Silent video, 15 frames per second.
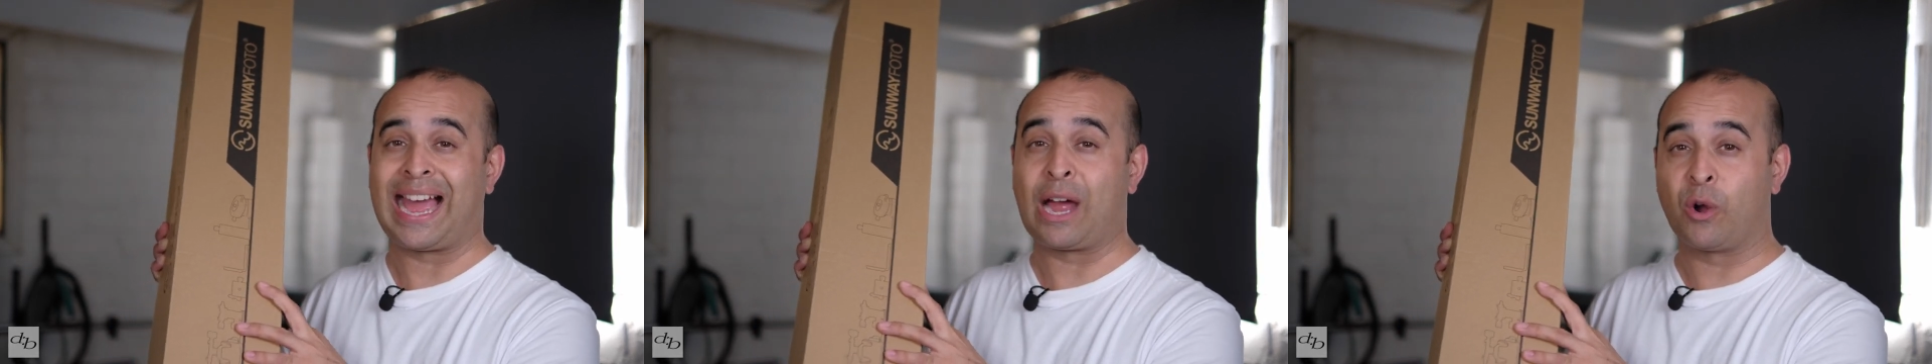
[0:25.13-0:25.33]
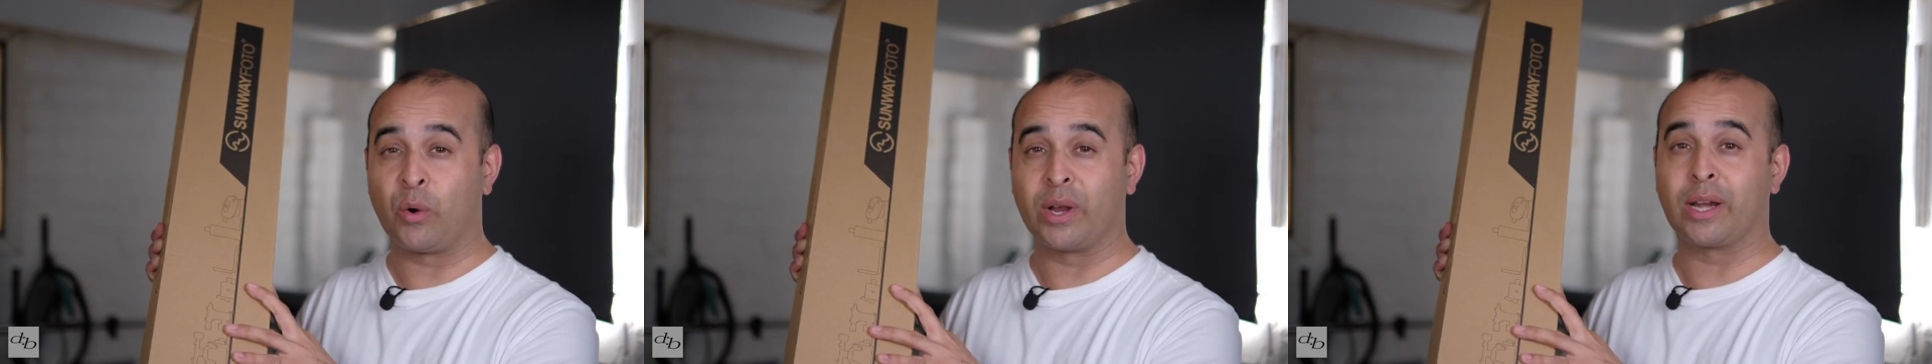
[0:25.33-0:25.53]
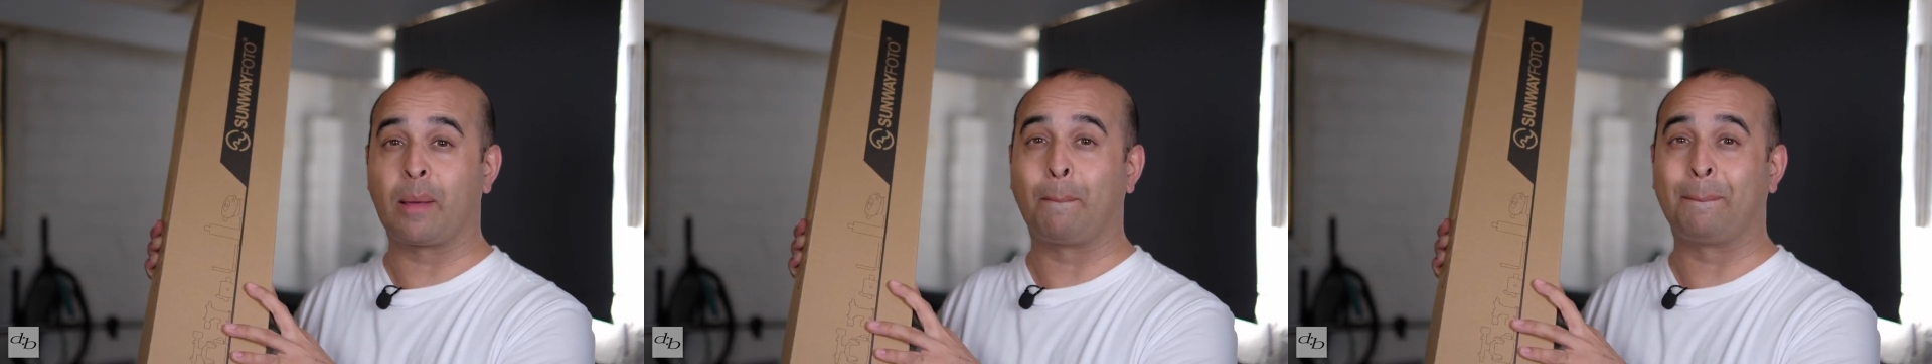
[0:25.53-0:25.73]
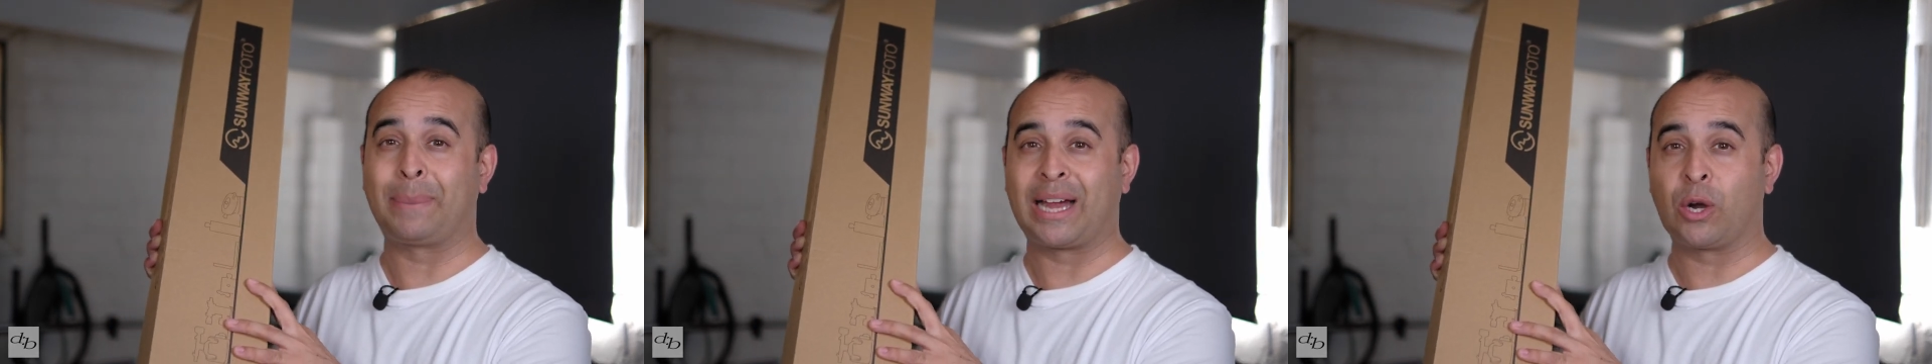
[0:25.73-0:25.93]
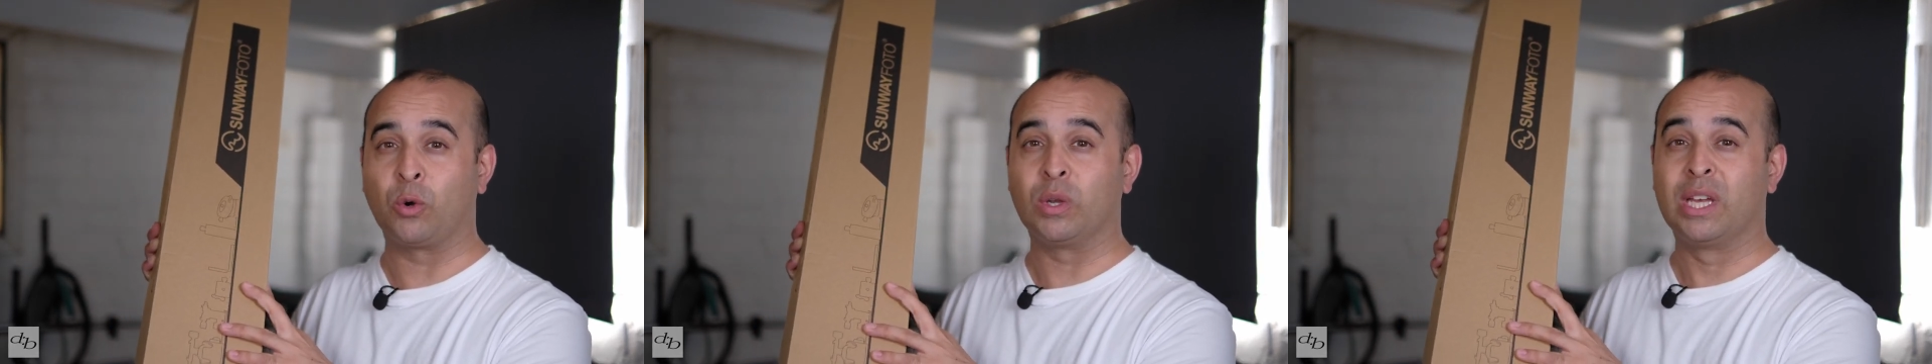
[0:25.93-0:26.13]
out and
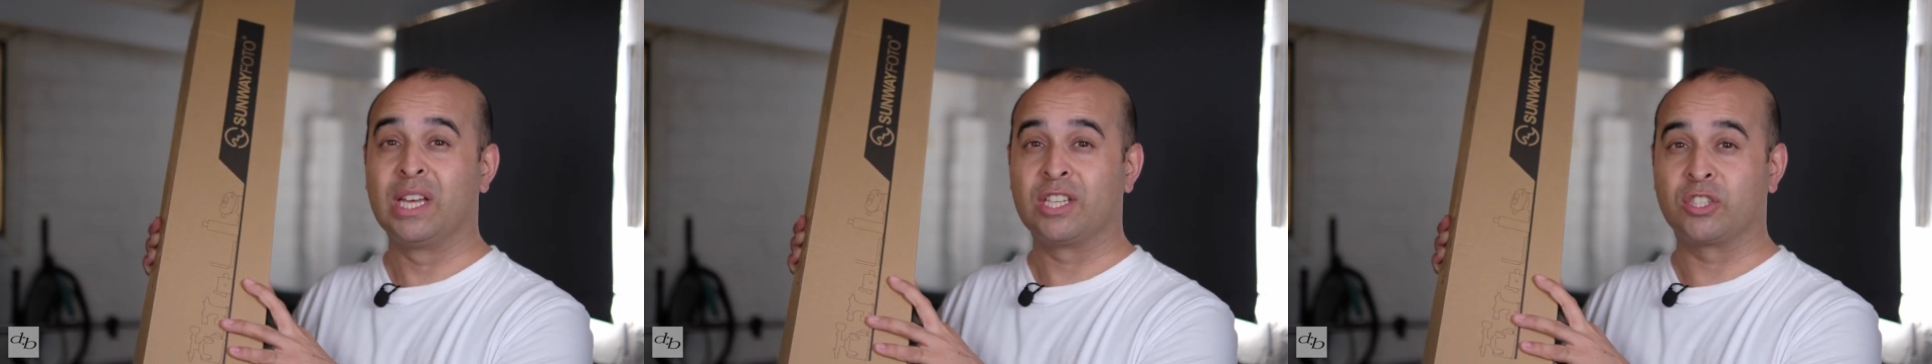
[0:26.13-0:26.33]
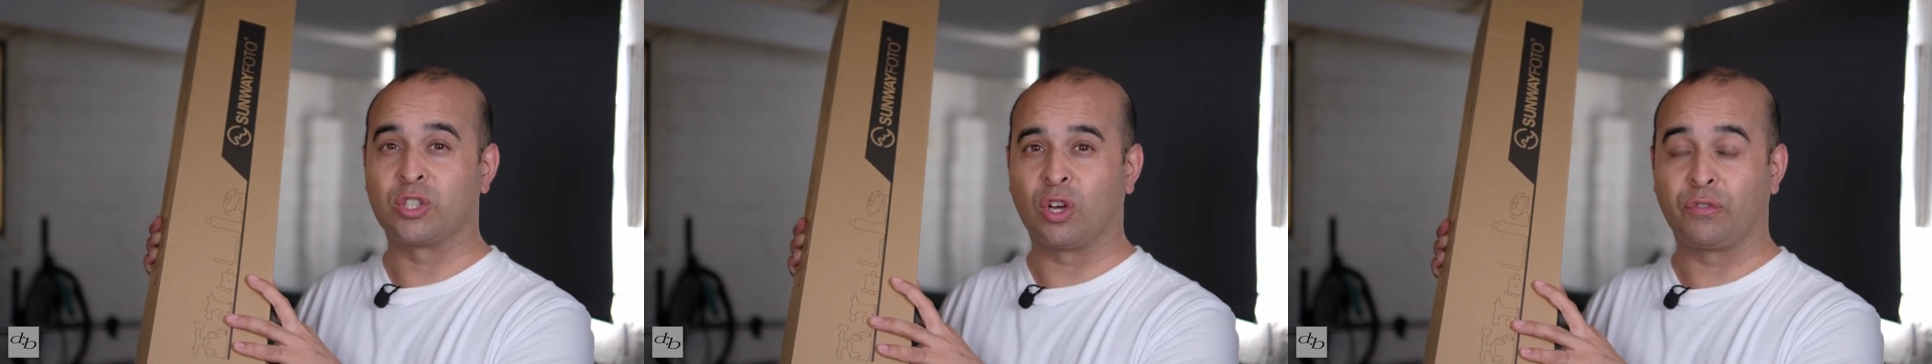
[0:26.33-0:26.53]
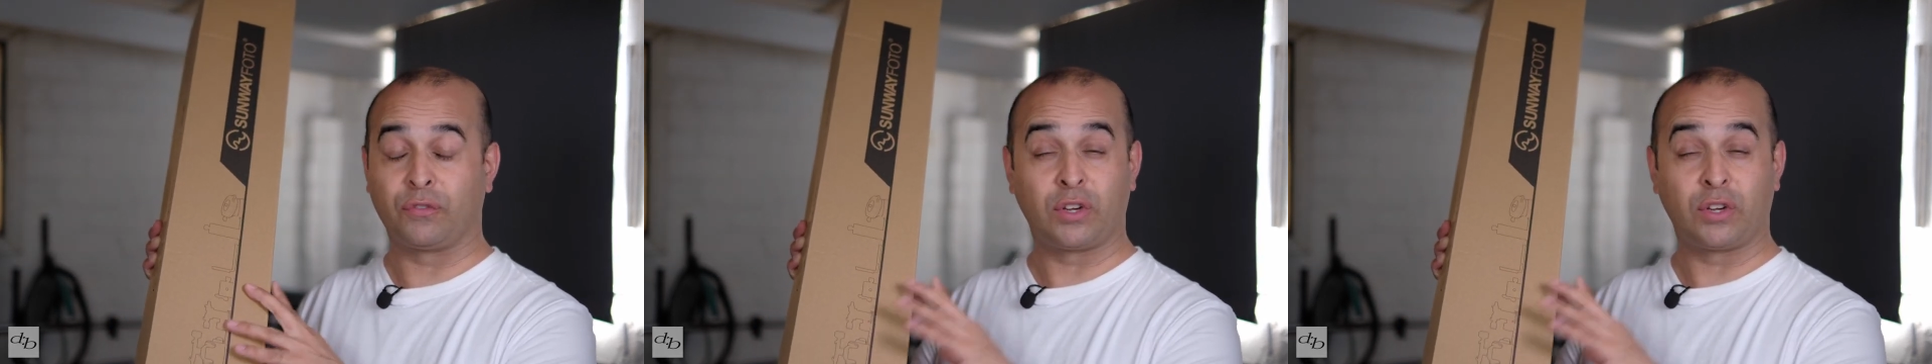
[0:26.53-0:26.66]
about stuff,